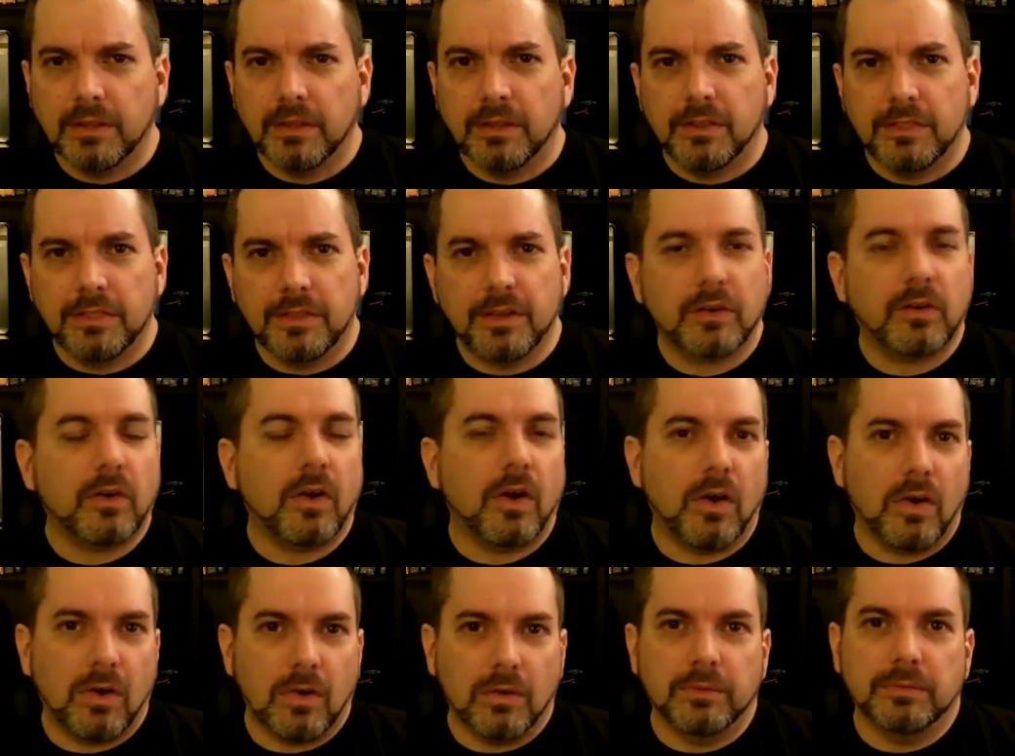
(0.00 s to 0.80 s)
They're
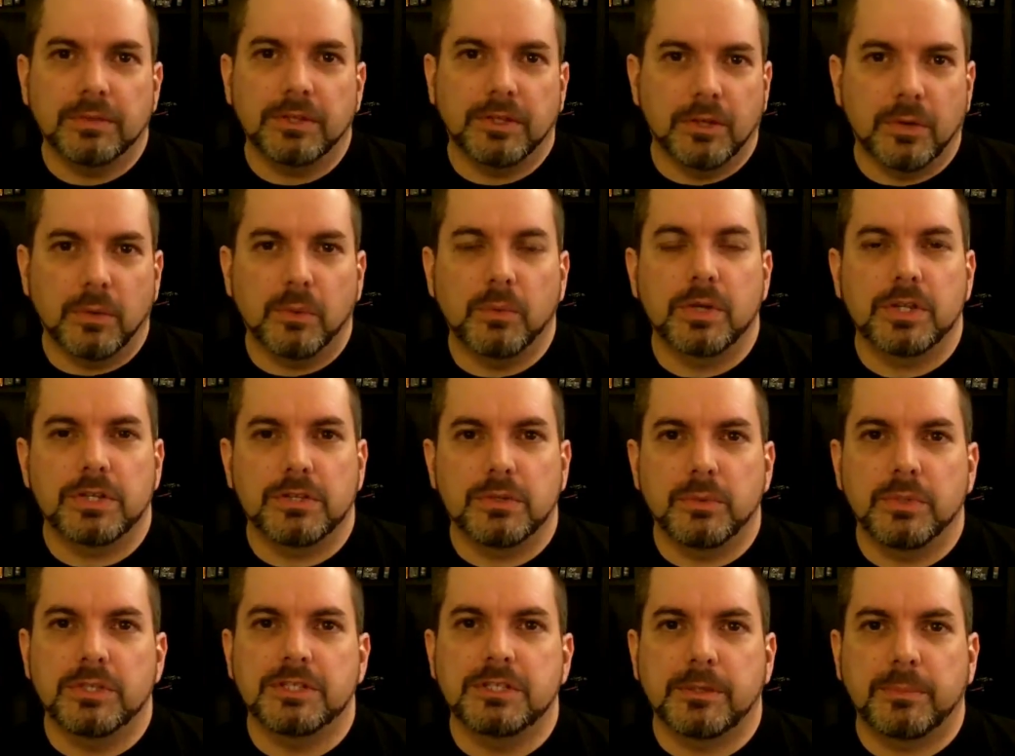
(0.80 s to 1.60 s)
all, you know, what
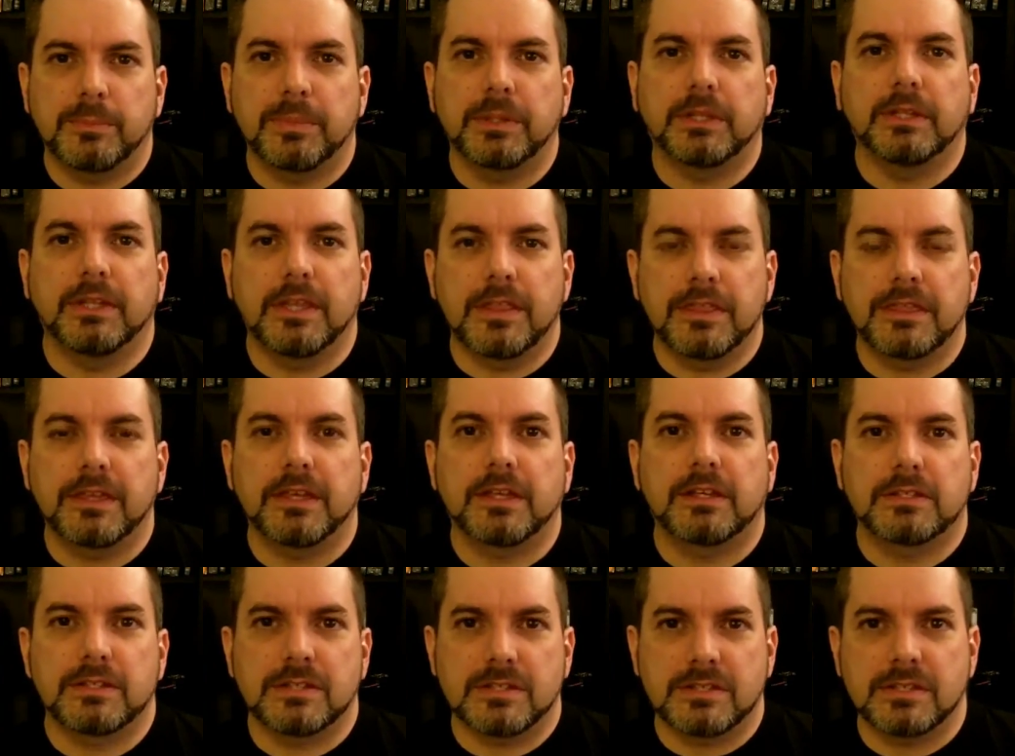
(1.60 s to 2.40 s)
you would typically
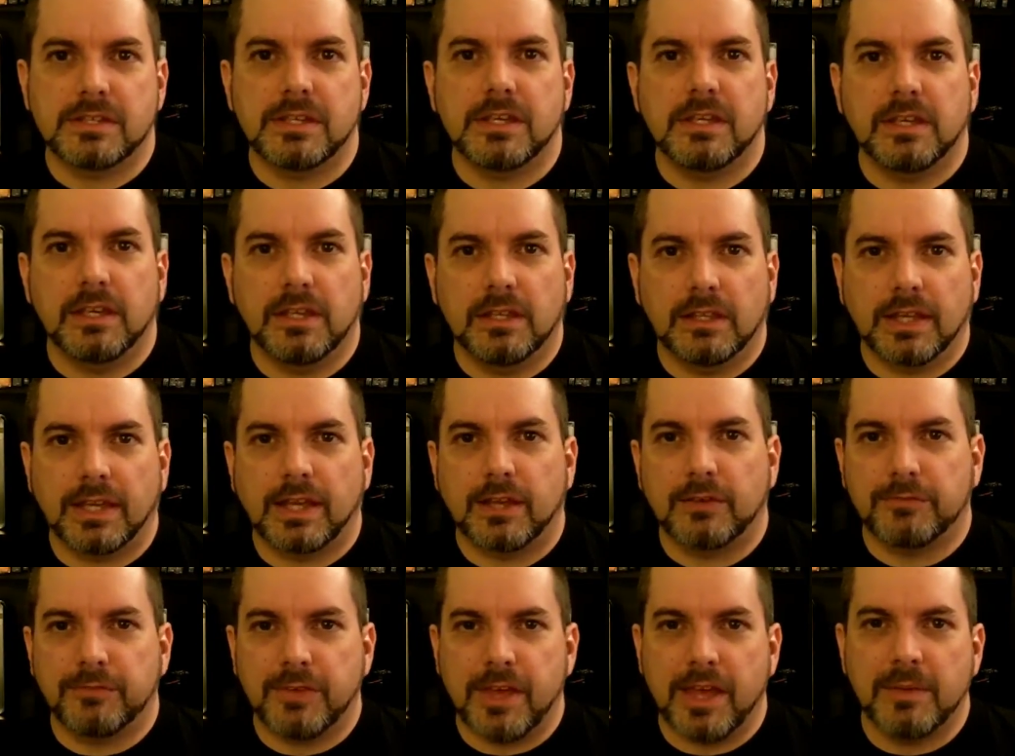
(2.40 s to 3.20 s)
think to see in like
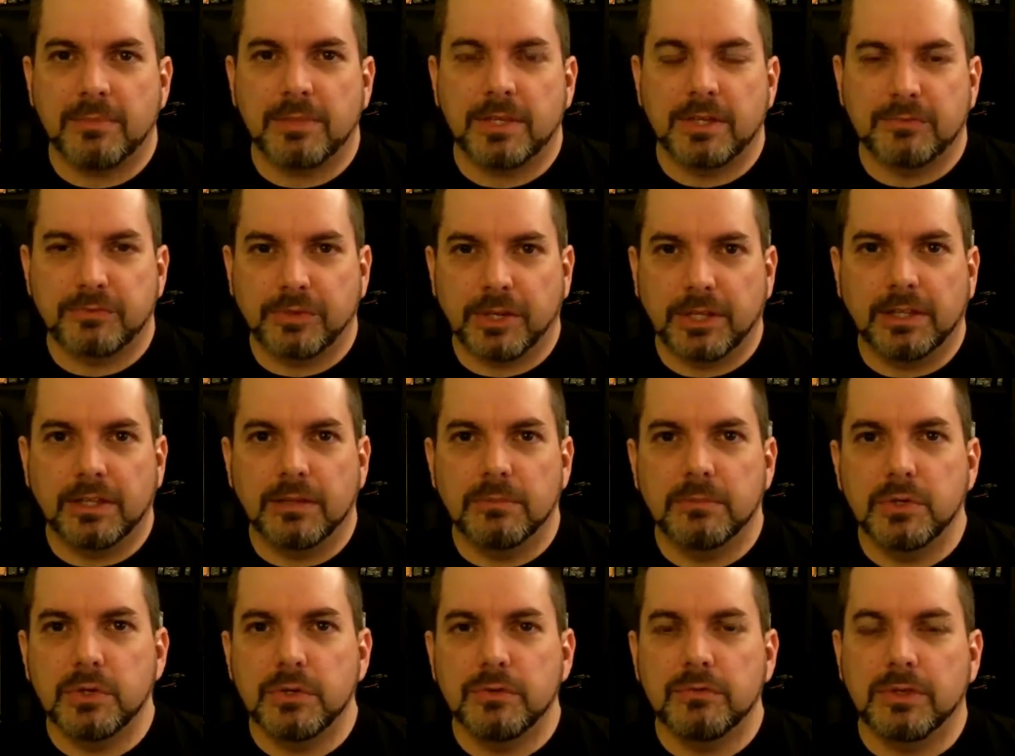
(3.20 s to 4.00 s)
a family-friendly
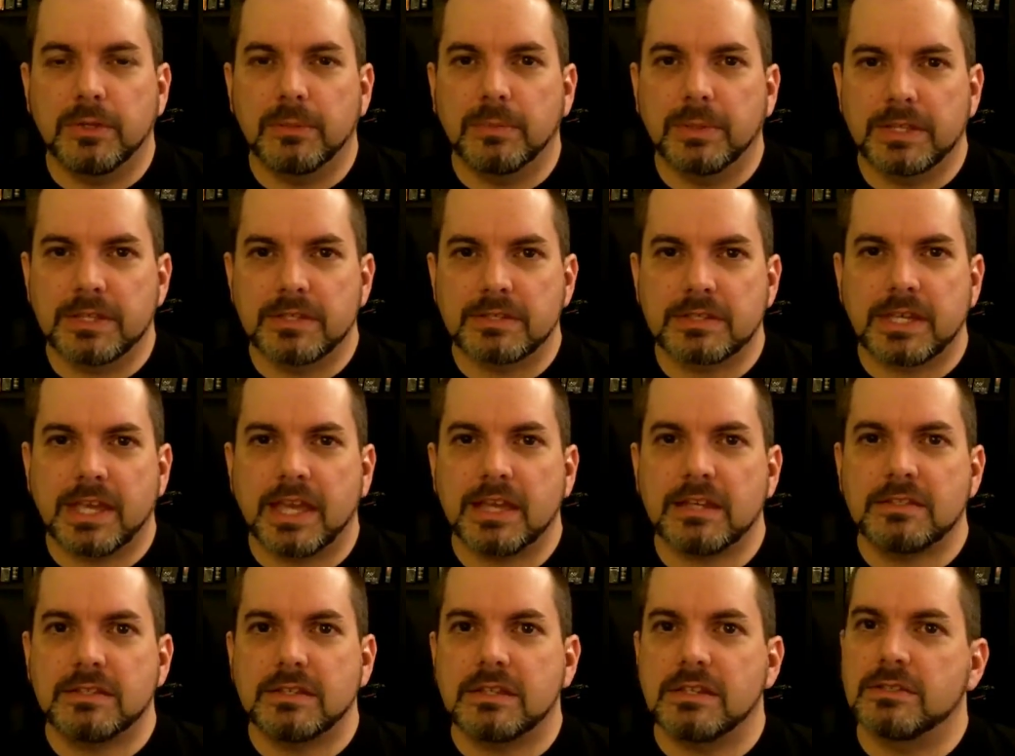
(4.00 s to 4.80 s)
movie, but the
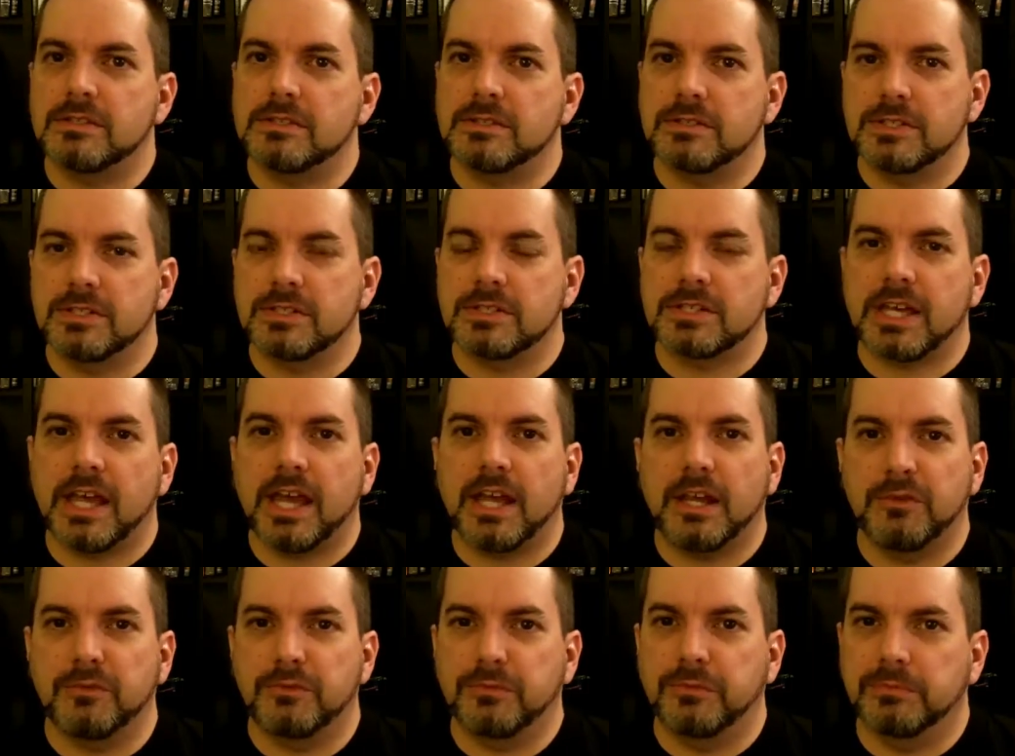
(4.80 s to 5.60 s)
Skeksis are just
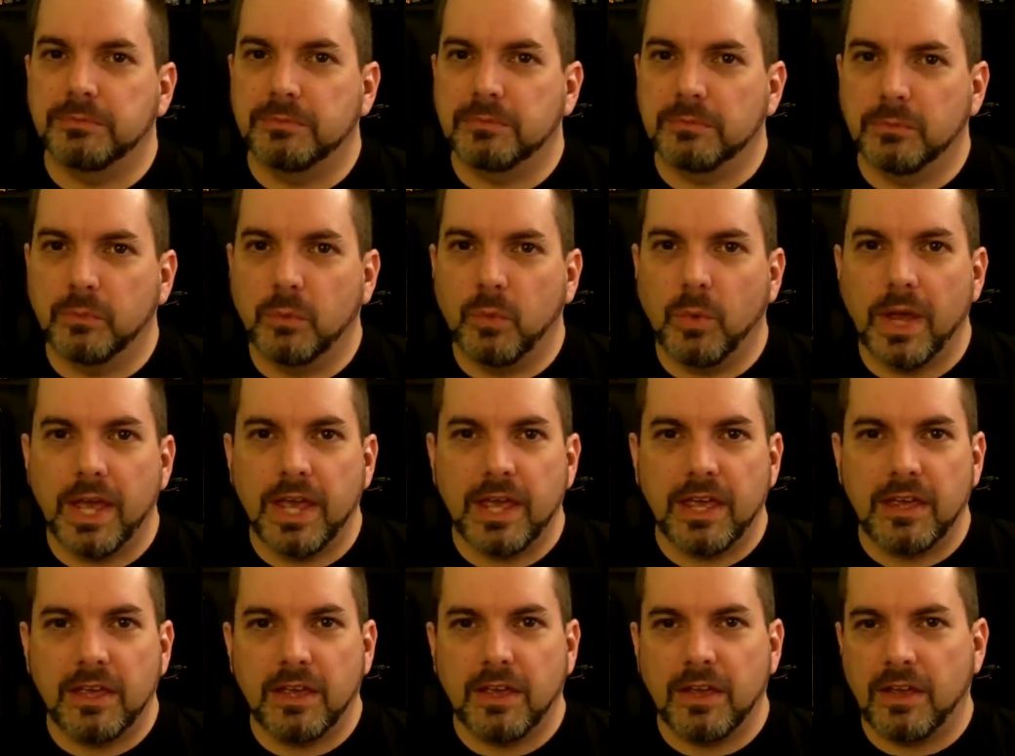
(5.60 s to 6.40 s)
kind of
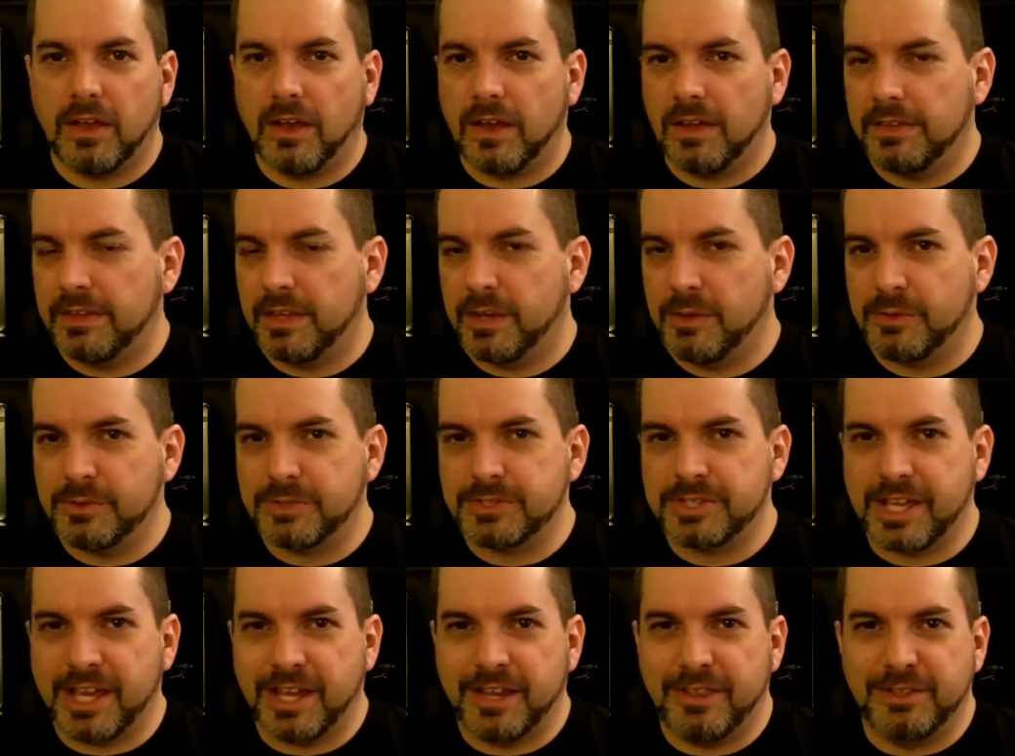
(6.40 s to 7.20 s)
way on the other
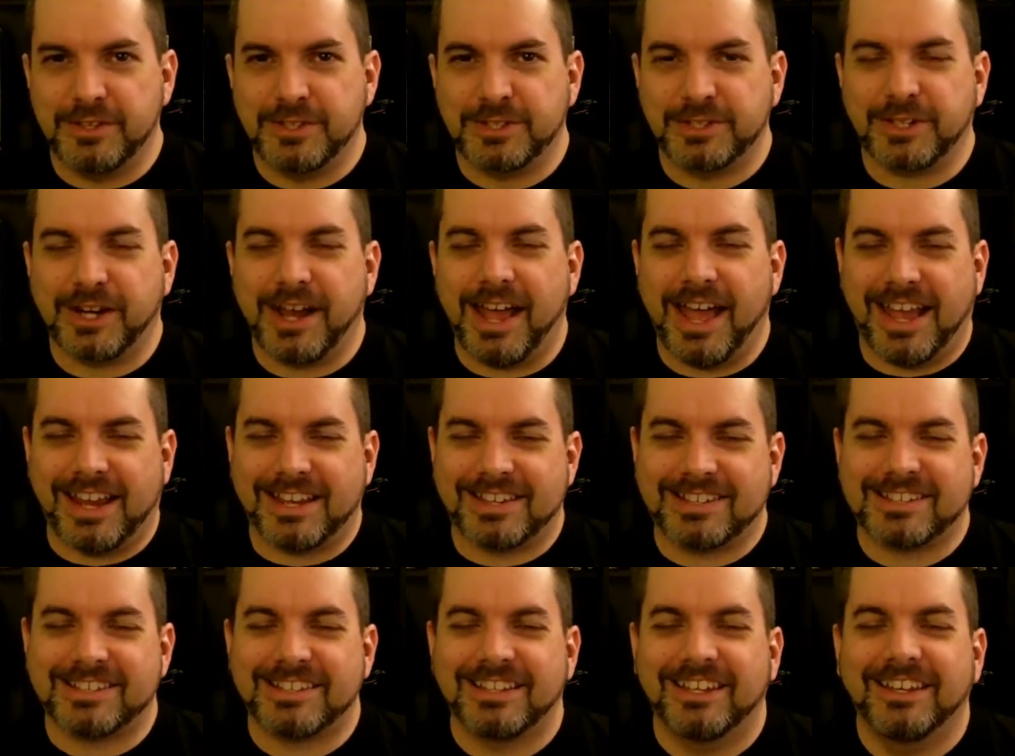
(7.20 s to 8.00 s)
side of the
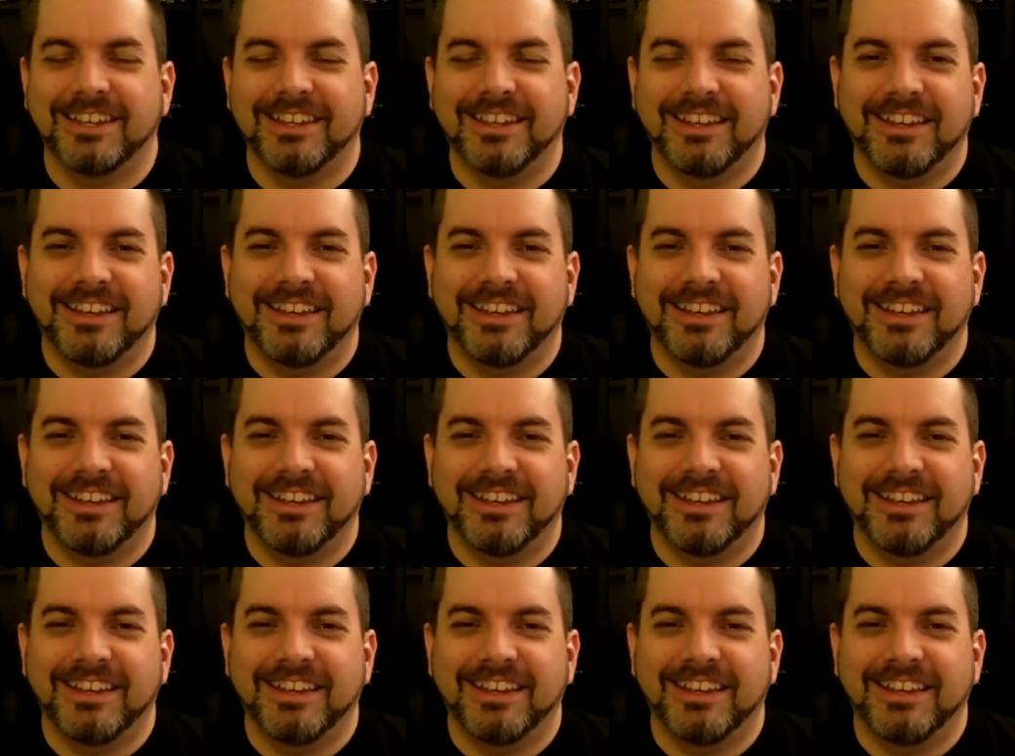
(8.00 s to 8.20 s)
tracks.